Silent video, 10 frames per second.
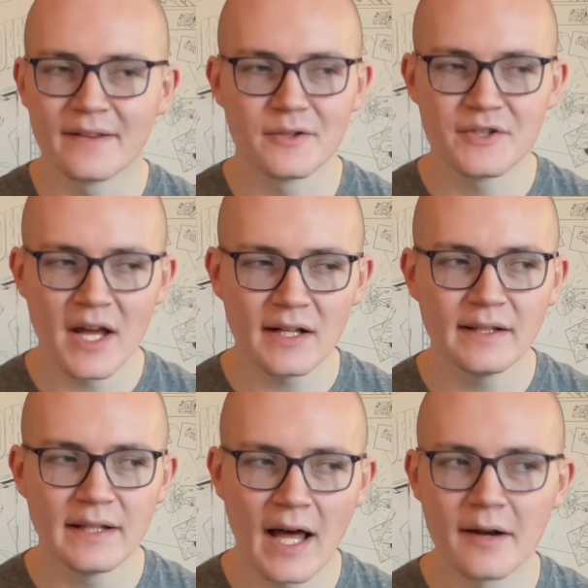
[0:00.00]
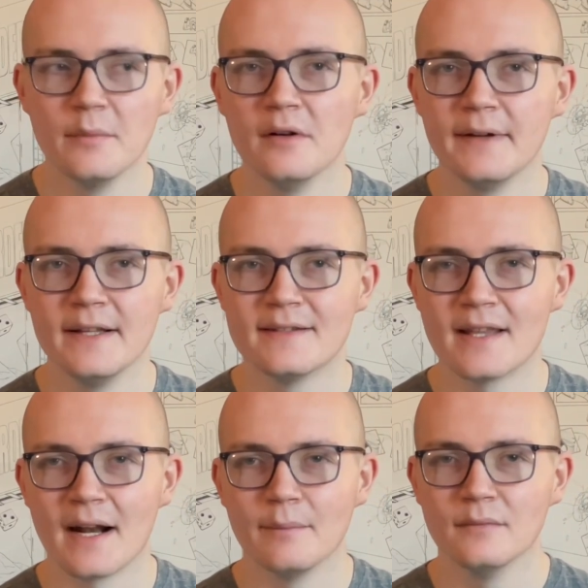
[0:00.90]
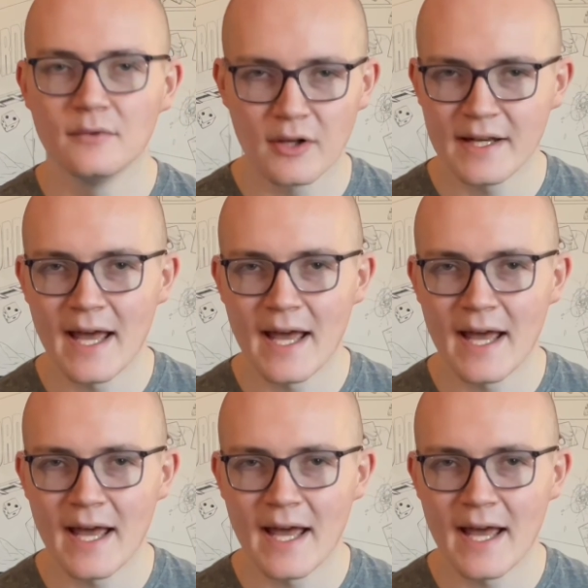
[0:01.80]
There's not a lot of movies that I'm looking